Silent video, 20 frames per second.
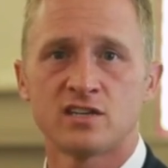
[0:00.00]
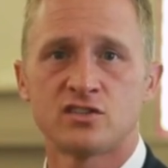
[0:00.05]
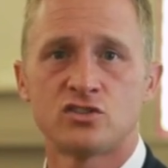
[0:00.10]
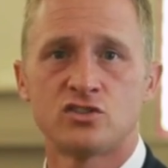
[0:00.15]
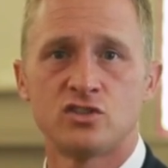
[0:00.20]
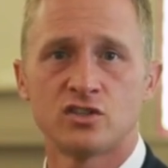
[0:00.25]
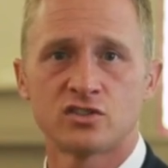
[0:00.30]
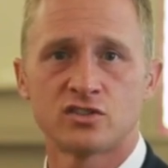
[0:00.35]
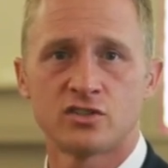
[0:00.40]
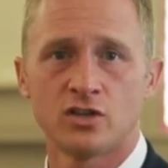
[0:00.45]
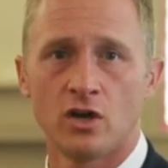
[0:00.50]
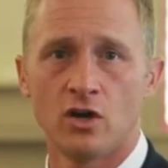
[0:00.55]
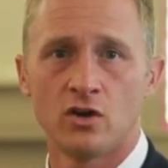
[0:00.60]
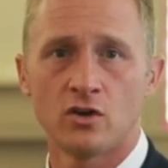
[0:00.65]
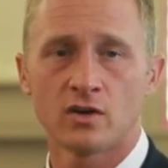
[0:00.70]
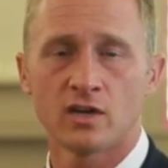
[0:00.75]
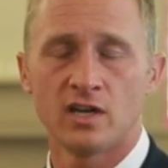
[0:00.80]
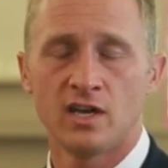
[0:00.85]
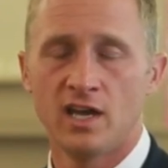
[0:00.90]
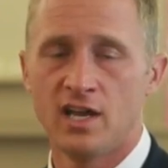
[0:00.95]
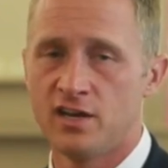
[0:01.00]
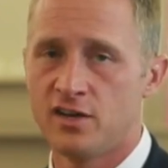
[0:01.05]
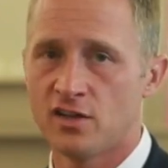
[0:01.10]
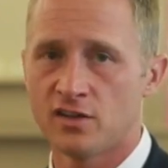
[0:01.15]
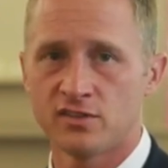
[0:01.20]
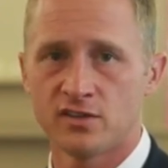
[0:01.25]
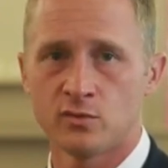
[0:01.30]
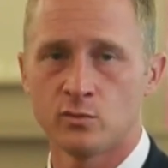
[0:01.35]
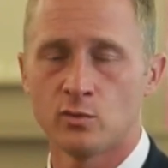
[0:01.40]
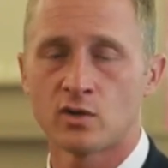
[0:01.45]
it's just talk and
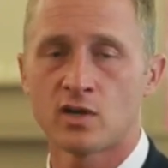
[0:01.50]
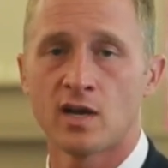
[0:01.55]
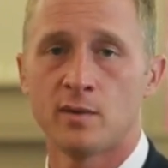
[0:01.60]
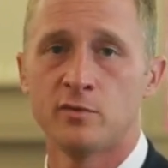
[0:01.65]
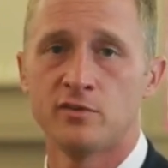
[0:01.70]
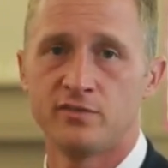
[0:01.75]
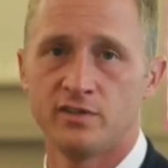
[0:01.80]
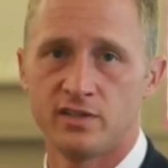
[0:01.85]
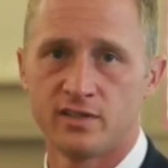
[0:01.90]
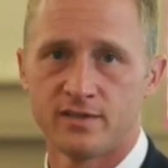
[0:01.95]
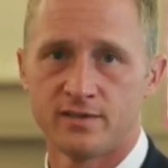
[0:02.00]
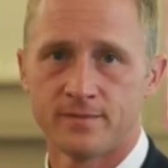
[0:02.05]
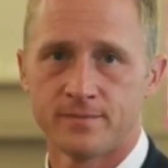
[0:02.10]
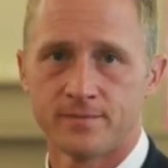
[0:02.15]
nothing will come of it.